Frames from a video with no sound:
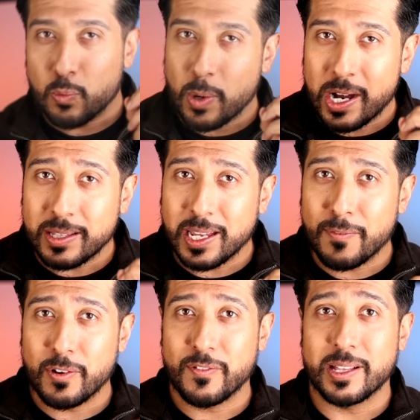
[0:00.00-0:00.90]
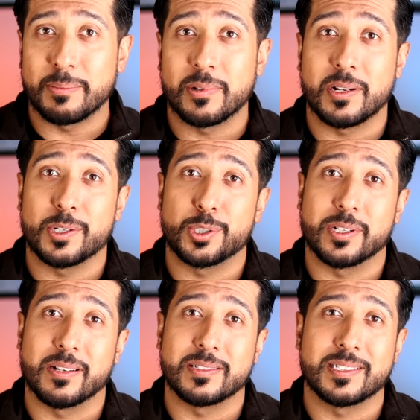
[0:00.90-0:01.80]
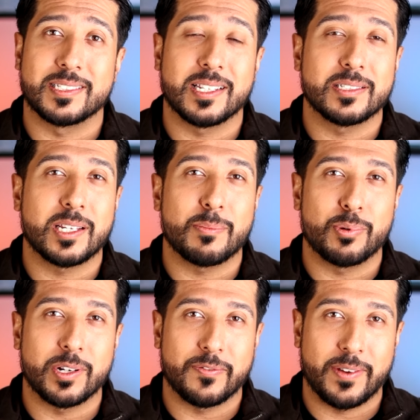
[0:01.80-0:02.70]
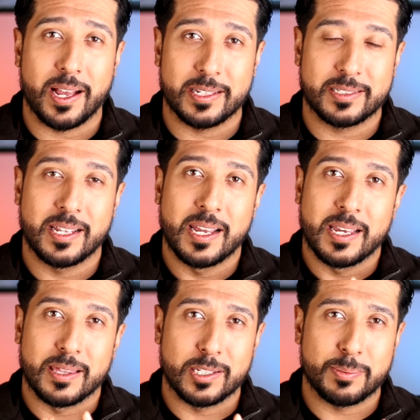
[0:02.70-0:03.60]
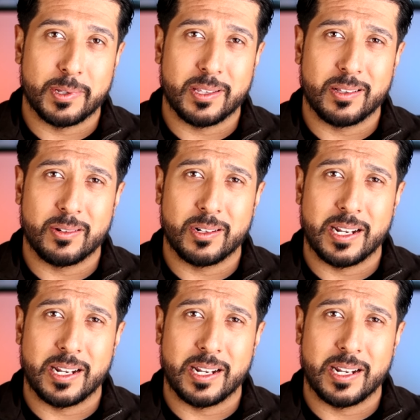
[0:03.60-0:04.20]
rarely ever available on shelves and sells out pretty fast. This month alone